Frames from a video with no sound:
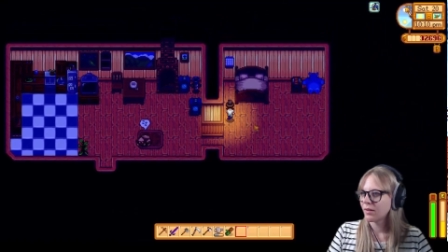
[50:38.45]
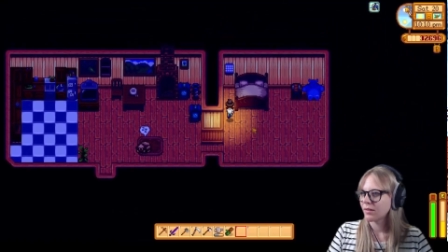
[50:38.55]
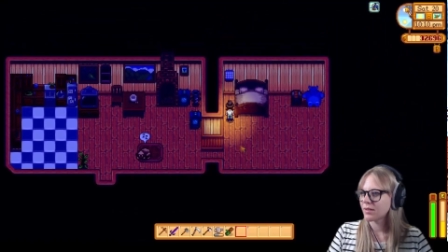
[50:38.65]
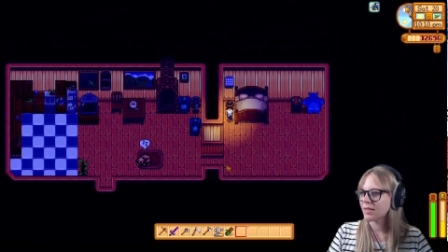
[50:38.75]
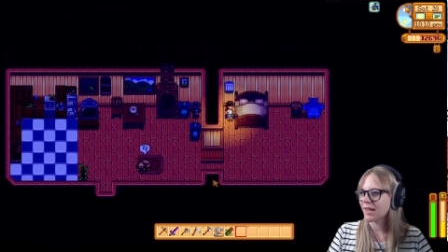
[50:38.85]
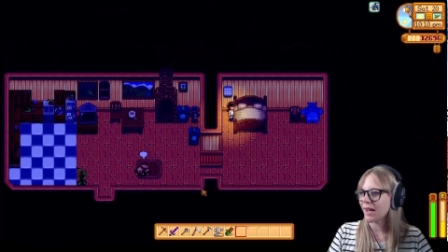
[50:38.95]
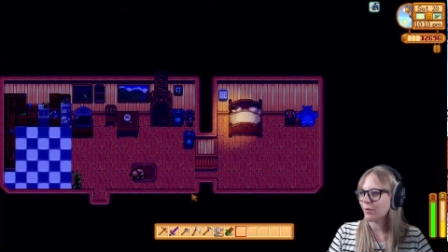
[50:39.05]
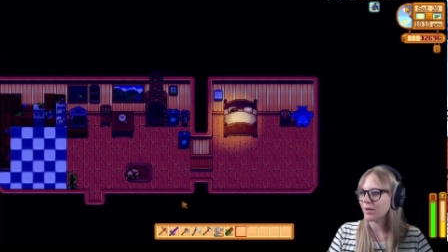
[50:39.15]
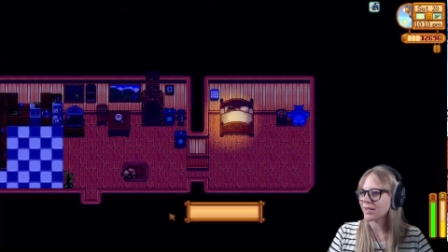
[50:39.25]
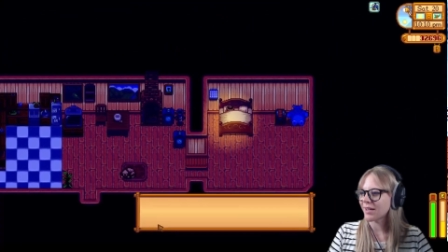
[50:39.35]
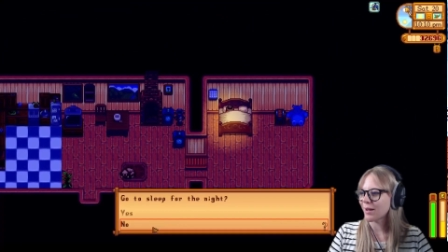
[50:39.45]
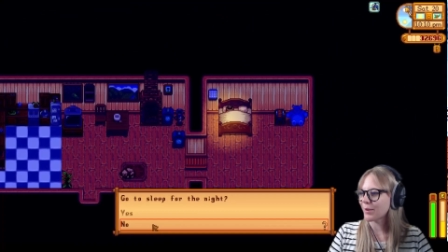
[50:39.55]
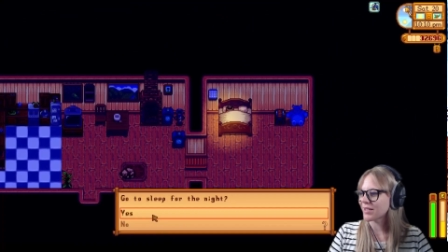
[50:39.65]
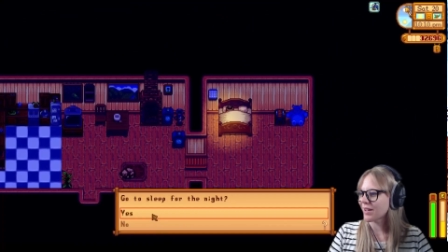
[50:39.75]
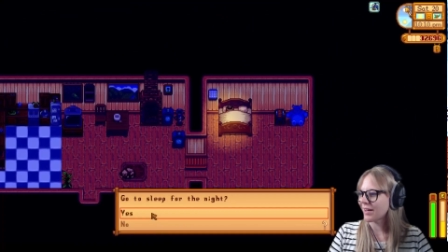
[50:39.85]
Let's see how we did. I'm
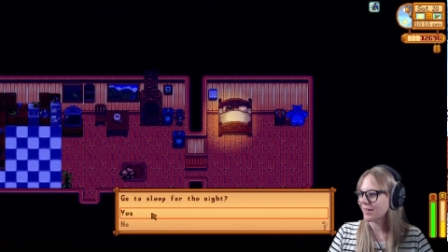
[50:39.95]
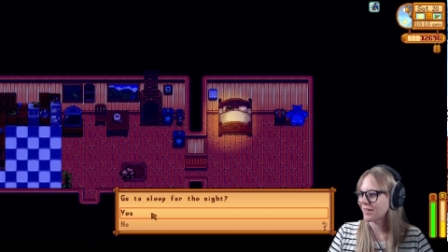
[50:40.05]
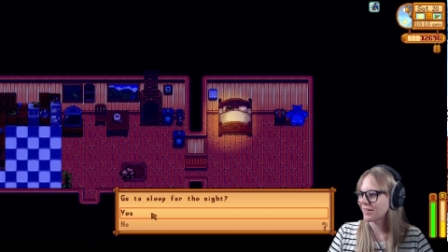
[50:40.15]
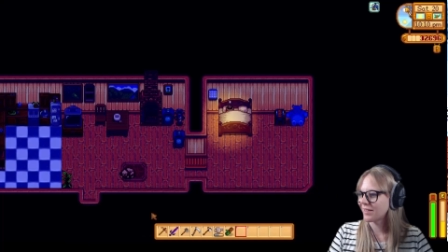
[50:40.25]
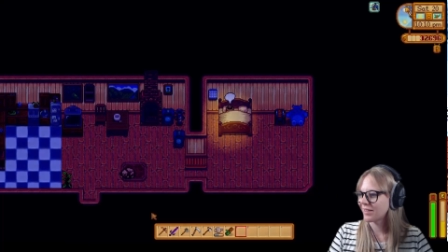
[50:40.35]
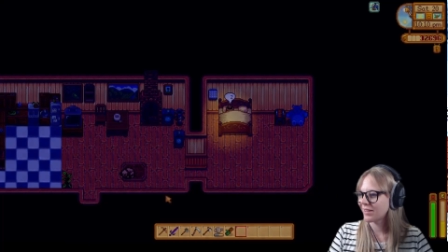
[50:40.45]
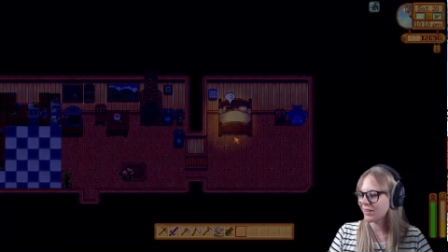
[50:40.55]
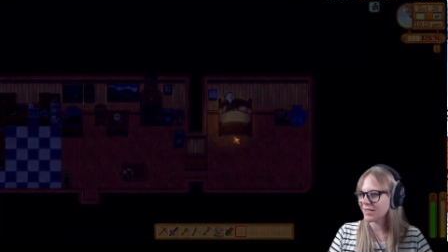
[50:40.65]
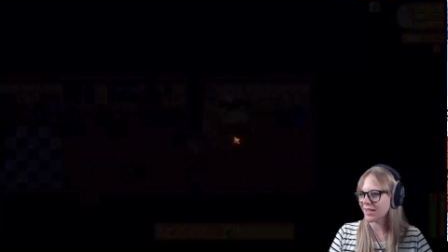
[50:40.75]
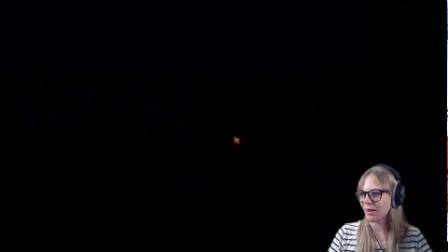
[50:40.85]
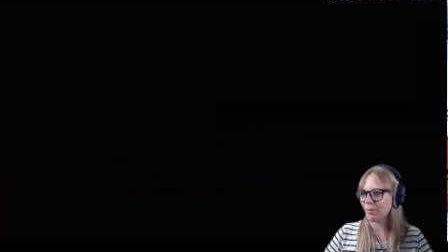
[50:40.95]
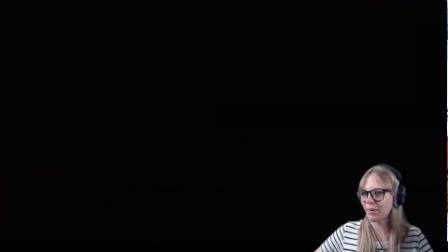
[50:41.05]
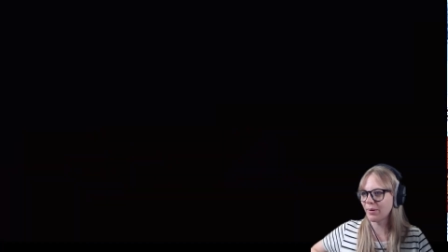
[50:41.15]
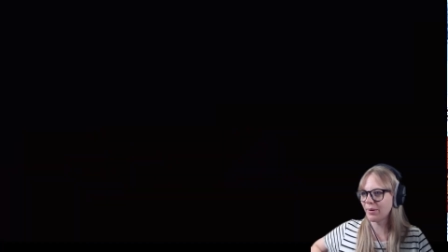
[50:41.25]
excited. Go to sleep.